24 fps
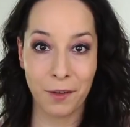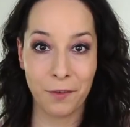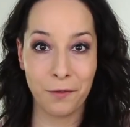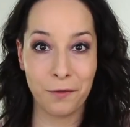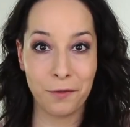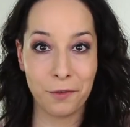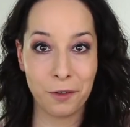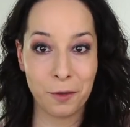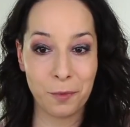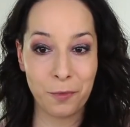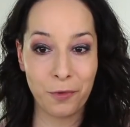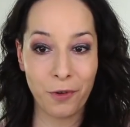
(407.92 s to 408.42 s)

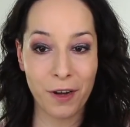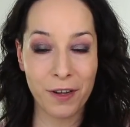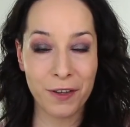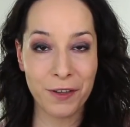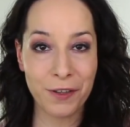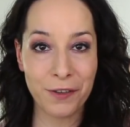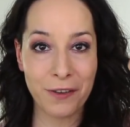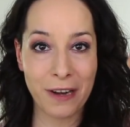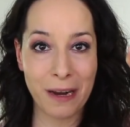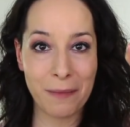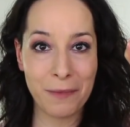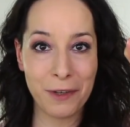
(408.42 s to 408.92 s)
For
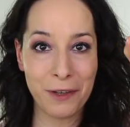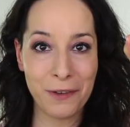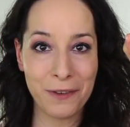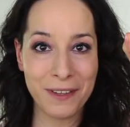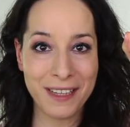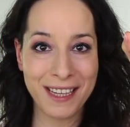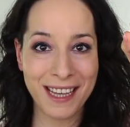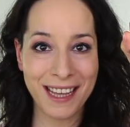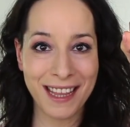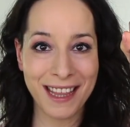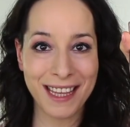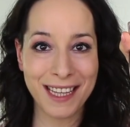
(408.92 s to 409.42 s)
bronzer, I'm
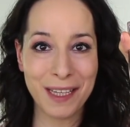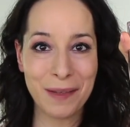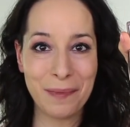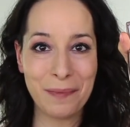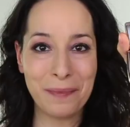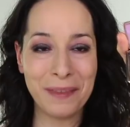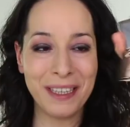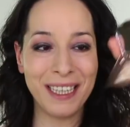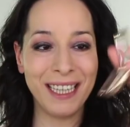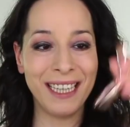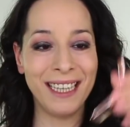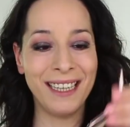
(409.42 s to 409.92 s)
using this
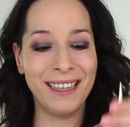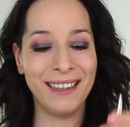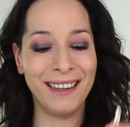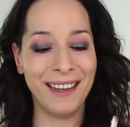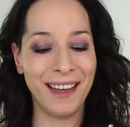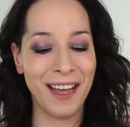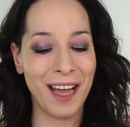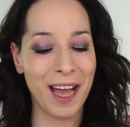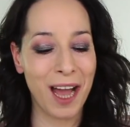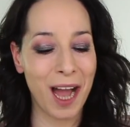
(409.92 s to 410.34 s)
mini